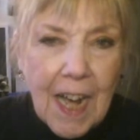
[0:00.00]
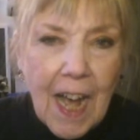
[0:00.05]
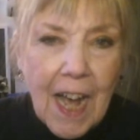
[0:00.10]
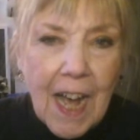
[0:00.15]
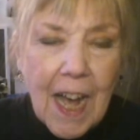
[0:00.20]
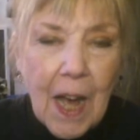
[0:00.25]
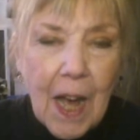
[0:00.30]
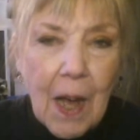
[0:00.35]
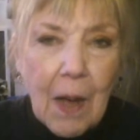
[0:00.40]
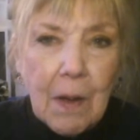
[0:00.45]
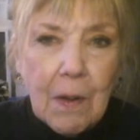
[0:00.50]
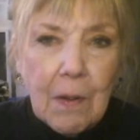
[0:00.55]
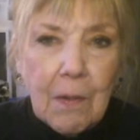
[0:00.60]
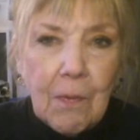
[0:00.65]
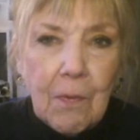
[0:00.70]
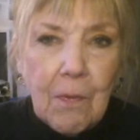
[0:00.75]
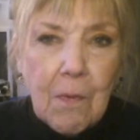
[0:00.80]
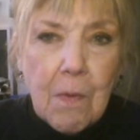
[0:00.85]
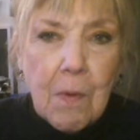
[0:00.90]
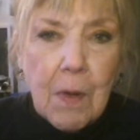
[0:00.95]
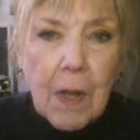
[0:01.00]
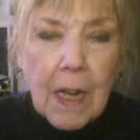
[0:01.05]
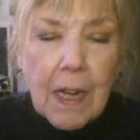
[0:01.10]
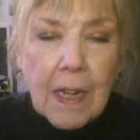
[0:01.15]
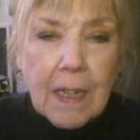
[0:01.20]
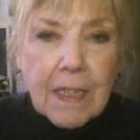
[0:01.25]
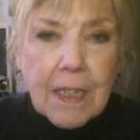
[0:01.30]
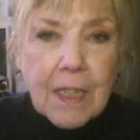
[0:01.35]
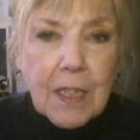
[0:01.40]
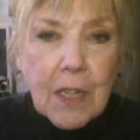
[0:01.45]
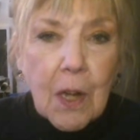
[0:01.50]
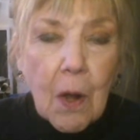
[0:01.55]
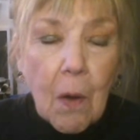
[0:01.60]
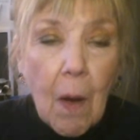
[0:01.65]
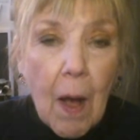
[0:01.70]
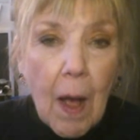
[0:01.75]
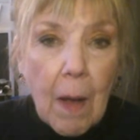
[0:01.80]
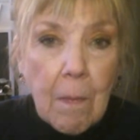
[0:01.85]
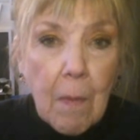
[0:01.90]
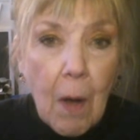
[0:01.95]
uh, uh, so
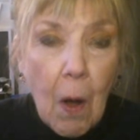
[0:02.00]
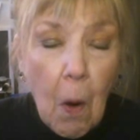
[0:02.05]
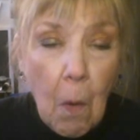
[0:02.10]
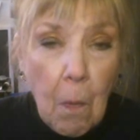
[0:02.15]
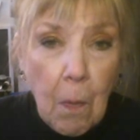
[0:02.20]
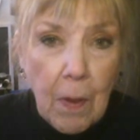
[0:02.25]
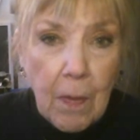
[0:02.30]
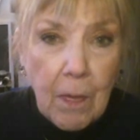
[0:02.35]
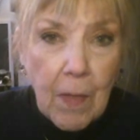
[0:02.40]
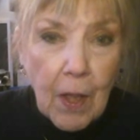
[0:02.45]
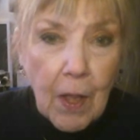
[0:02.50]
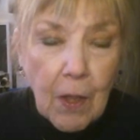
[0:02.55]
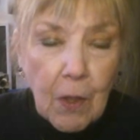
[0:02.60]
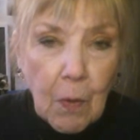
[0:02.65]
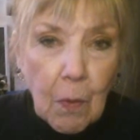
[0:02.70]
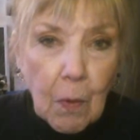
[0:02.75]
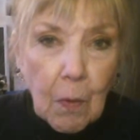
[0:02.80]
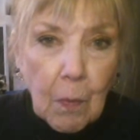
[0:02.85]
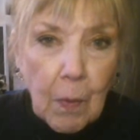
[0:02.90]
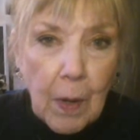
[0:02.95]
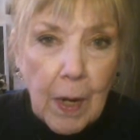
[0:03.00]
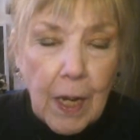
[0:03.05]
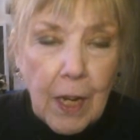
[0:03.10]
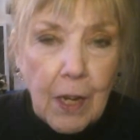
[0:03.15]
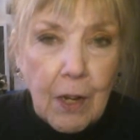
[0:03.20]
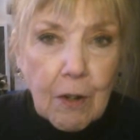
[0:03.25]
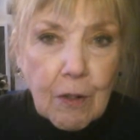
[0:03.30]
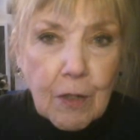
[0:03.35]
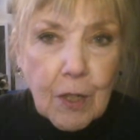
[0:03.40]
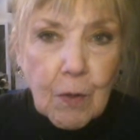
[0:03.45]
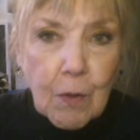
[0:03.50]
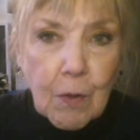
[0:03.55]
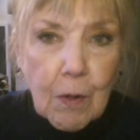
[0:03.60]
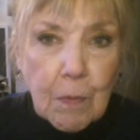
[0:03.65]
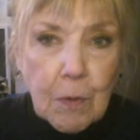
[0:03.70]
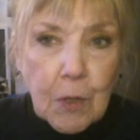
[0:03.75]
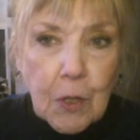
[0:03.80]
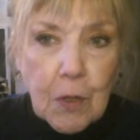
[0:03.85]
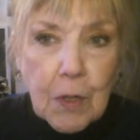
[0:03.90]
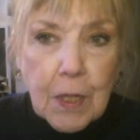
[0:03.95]
I'm hoping that you are reading your
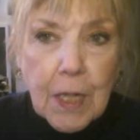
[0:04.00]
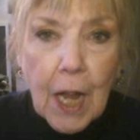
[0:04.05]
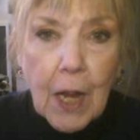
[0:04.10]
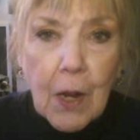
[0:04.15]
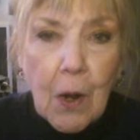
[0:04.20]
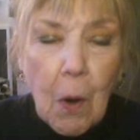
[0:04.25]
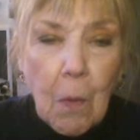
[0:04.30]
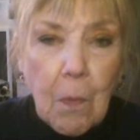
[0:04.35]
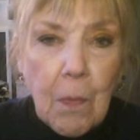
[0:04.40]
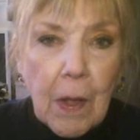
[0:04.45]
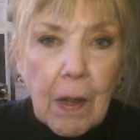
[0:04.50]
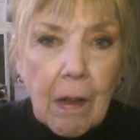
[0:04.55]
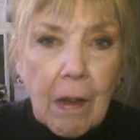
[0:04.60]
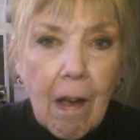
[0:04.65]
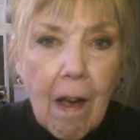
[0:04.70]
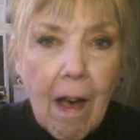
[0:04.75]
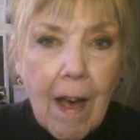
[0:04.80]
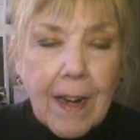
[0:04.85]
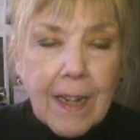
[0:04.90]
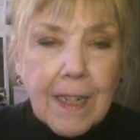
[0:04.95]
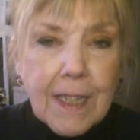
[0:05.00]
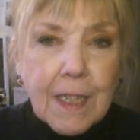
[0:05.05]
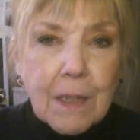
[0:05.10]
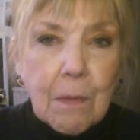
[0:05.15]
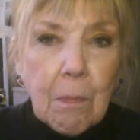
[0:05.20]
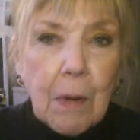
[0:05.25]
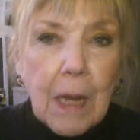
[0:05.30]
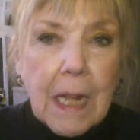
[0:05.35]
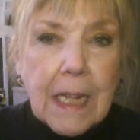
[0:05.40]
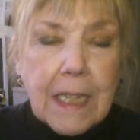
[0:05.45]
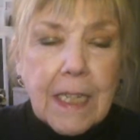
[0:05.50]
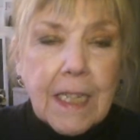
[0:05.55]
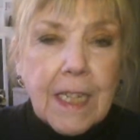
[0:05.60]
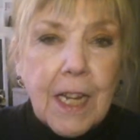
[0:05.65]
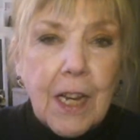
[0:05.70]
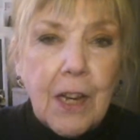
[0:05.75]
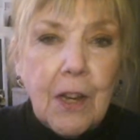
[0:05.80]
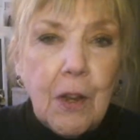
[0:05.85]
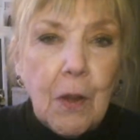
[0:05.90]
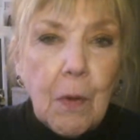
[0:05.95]
scriptures. I hope that God is
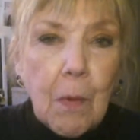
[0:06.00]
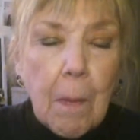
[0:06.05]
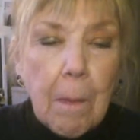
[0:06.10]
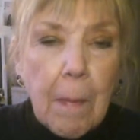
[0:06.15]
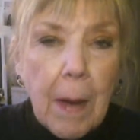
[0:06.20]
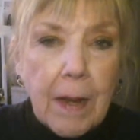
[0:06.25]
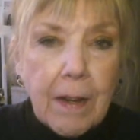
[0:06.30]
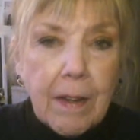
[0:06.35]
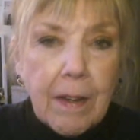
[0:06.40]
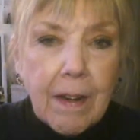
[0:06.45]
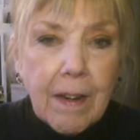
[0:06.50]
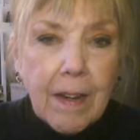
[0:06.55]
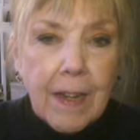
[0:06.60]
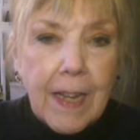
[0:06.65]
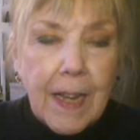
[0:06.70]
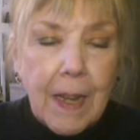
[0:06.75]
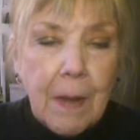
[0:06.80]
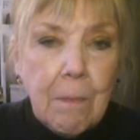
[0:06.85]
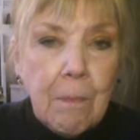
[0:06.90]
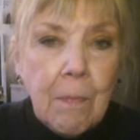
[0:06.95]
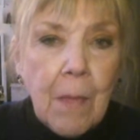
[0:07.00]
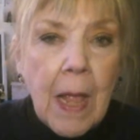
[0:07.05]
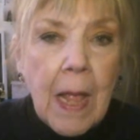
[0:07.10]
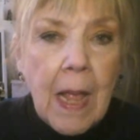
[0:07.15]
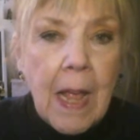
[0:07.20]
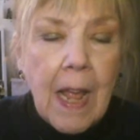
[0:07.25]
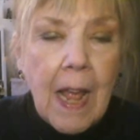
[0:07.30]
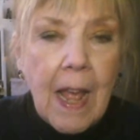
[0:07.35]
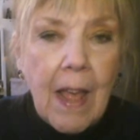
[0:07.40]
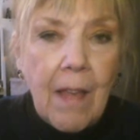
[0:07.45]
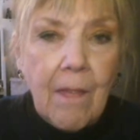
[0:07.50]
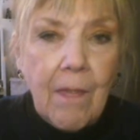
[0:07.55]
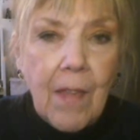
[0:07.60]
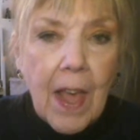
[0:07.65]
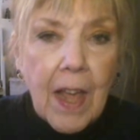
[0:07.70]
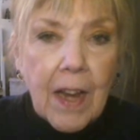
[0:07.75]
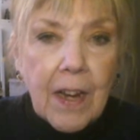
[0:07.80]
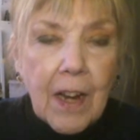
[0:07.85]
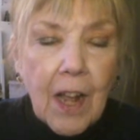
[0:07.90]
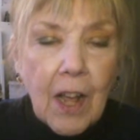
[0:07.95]
blessing you abundantly. And
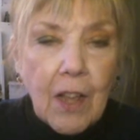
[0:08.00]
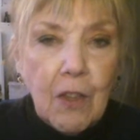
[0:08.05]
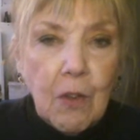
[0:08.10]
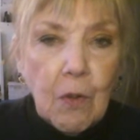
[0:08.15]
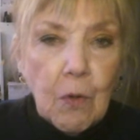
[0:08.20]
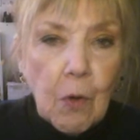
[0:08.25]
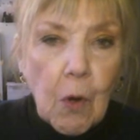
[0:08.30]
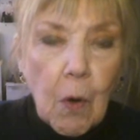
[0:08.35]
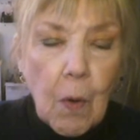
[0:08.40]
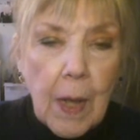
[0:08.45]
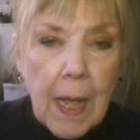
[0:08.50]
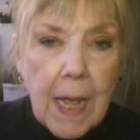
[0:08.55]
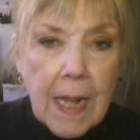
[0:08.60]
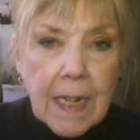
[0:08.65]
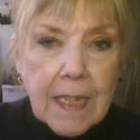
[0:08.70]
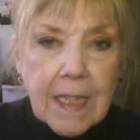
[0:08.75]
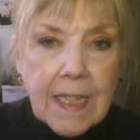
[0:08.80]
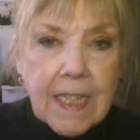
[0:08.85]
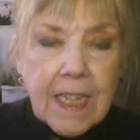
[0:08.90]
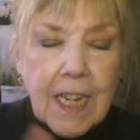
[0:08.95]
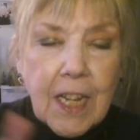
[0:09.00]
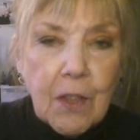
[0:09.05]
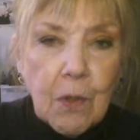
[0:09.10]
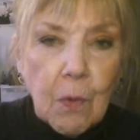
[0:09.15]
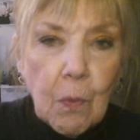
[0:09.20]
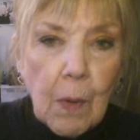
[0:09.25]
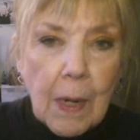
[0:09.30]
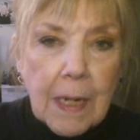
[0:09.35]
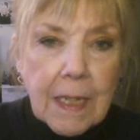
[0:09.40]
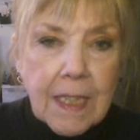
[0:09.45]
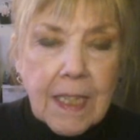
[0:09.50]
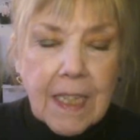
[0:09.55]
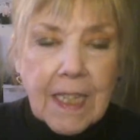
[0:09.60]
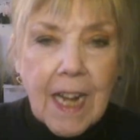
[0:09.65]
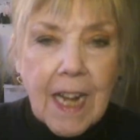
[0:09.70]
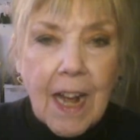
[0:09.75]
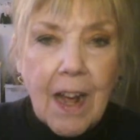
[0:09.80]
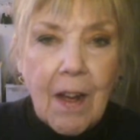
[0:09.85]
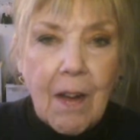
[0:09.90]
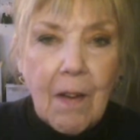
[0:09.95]
then you'll go ahead and see the rest
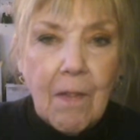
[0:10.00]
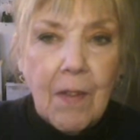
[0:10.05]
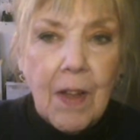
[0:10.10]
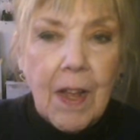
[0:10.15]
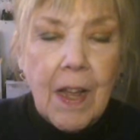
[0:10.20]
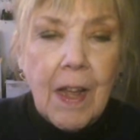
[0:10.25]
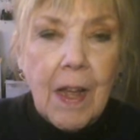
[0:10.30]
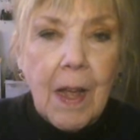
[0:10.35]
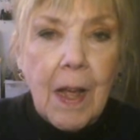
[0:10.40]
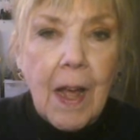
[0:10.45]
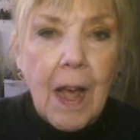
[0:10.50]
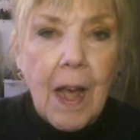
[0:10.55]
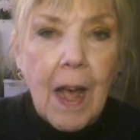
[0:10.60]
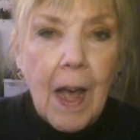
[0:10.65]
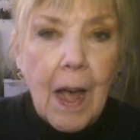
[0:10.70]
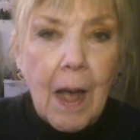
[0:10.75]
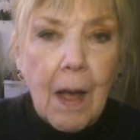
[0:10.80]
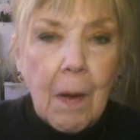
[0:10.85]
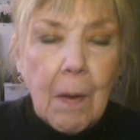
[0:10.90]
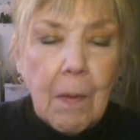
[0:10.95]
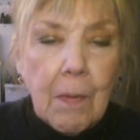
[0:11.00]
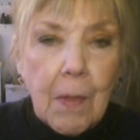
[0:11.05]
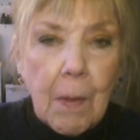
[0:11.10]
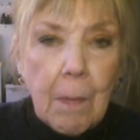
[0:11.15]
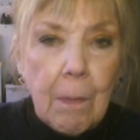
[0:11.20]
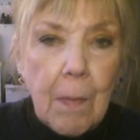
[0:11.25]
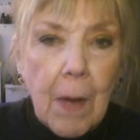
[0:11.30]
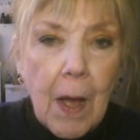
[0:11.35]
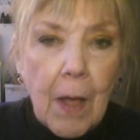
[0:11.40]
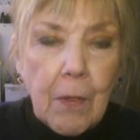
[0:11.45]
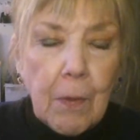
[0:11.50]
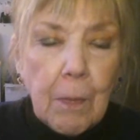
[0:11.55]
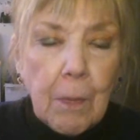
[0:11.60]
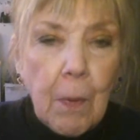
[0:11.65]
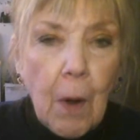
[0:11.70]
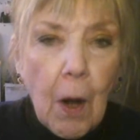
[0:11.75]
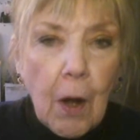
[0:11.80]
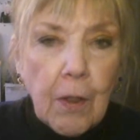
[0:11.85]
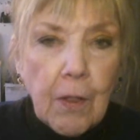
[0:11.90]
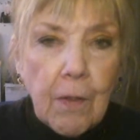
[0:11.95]
of uh, the other
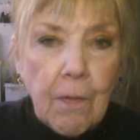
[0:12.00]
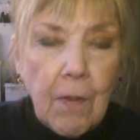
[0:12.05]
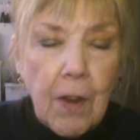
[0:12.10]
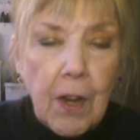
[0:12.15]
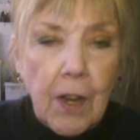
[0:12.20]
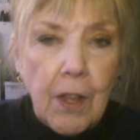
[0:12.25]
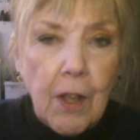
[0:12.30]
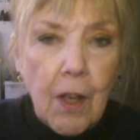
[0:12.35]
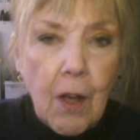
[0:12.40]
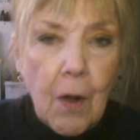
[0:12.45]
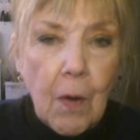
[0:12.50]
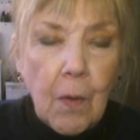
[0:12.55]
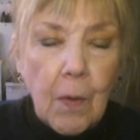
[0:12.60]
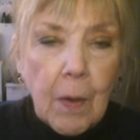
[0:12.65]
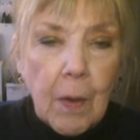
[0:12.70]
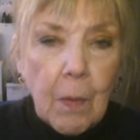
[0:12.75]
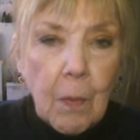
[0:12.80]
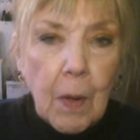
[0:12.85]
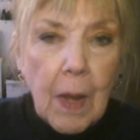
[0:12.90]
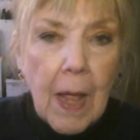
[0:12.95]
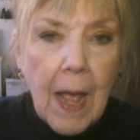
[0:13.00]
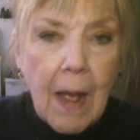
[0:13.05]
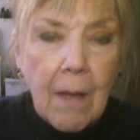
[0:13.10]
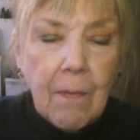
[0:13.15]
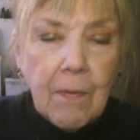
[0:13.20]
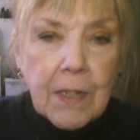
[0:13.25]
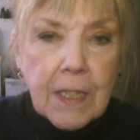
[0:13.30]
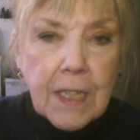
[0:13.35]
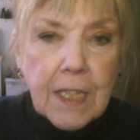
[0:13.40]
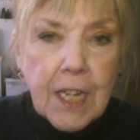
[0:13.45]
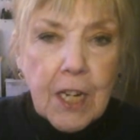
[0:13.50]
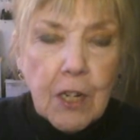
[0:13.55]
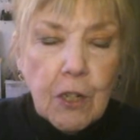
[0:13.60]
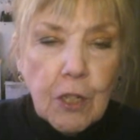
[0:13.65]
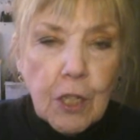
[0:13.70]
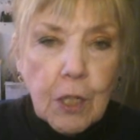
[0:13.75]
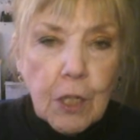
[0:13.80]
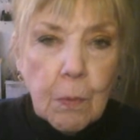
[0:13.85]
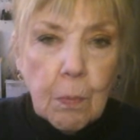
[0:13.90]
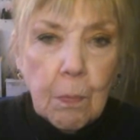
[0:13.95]
part of the video. It will have the
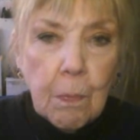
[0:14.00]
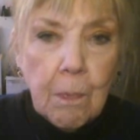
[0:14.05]
sinner's,